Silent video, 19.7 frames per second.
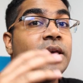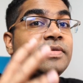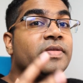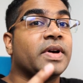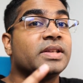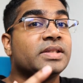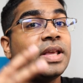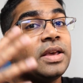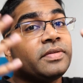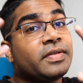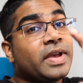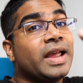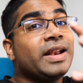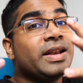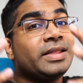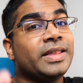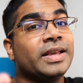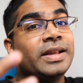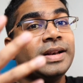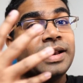If I save
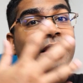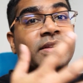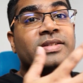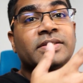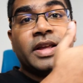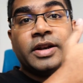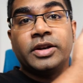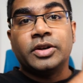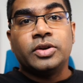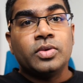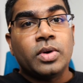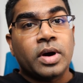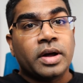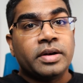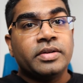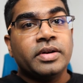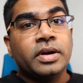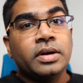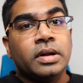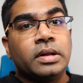anything less than
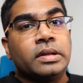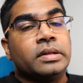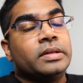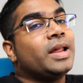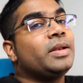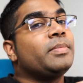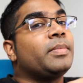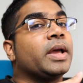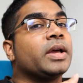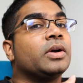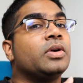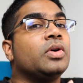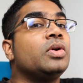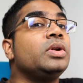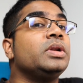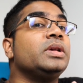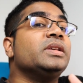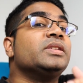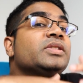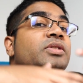200, then my
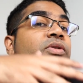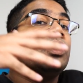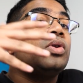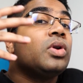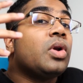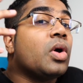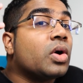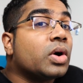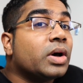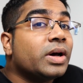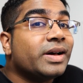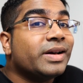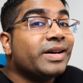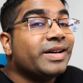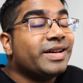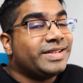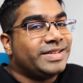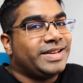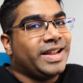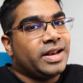goal is no longer
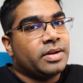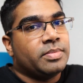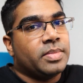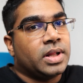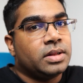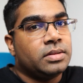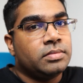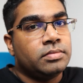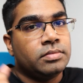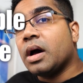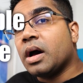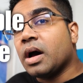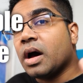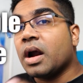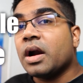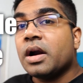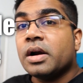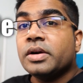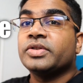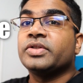attainable.
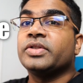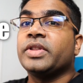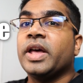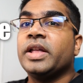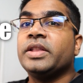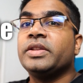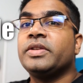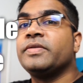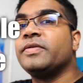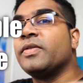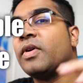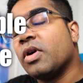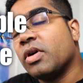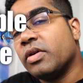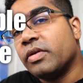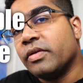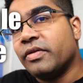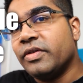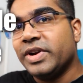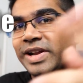R stands for
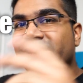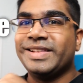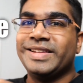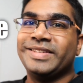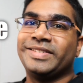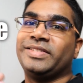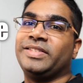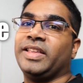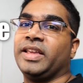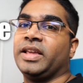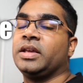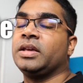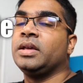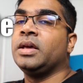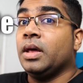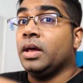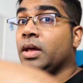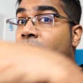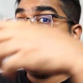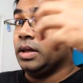realistic.
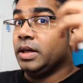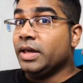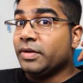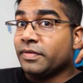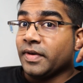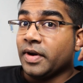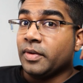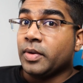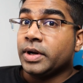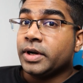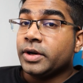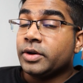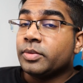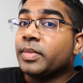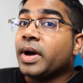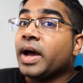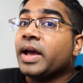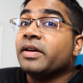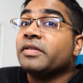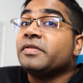If I wanted to
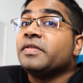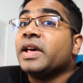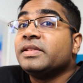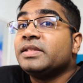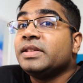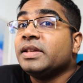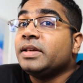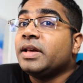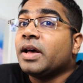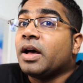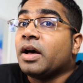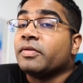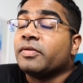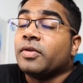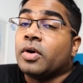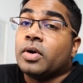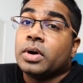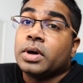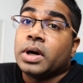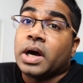buy a fancy car
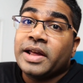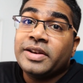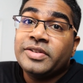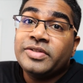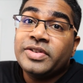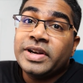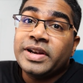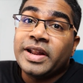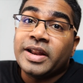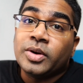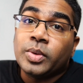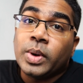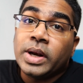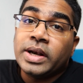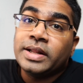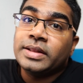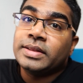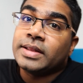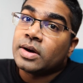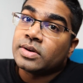for
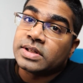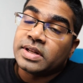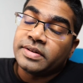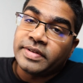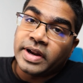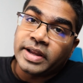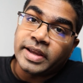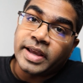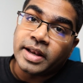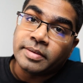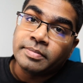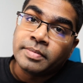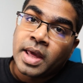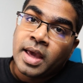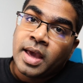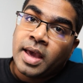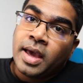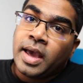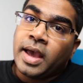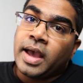120,000 ringgit
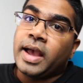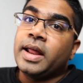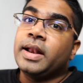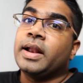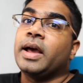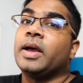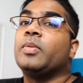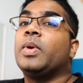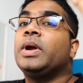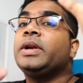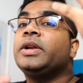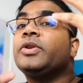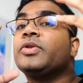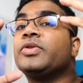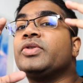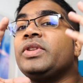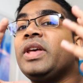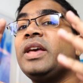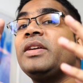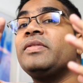and I wanted to
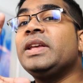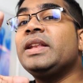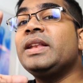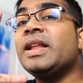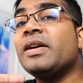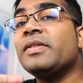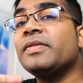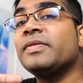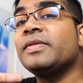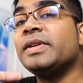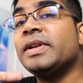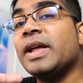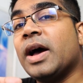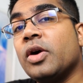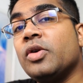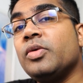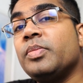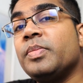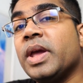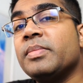save enough
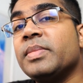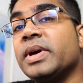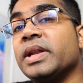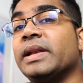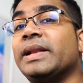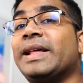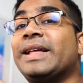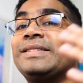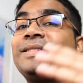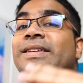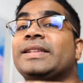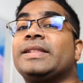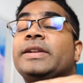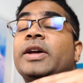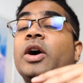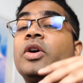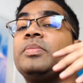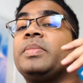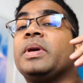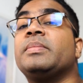down payment, let's say the
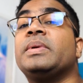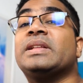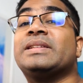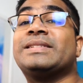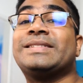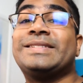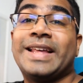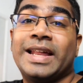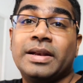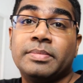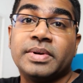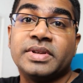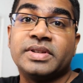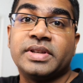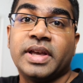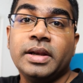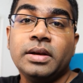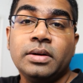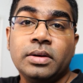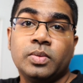down payment is
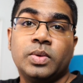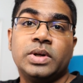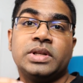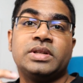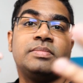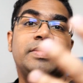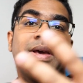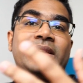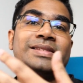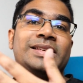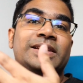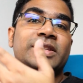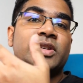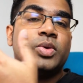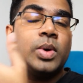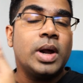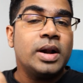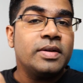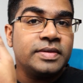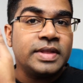10%, which makes it
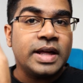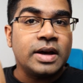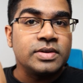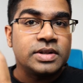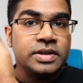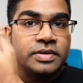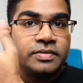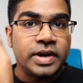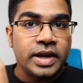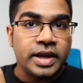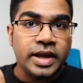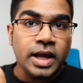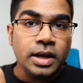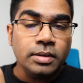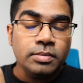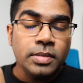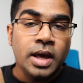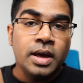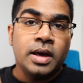12,000 ringgit.